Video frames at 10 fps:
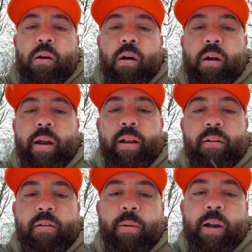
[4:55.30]
All right,
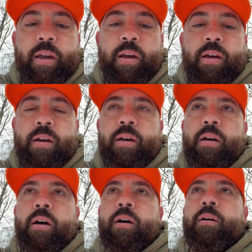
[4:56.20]
everybody.
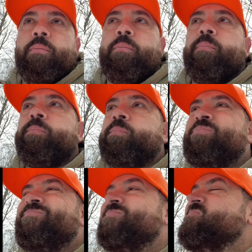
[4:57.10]

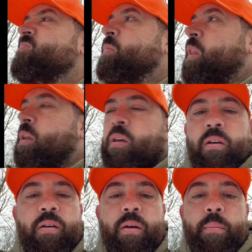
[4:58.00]
I've
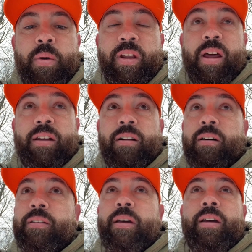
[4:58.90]
been at it
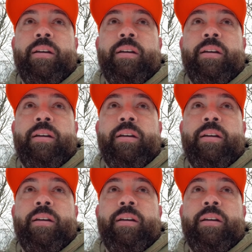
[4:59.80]
all day.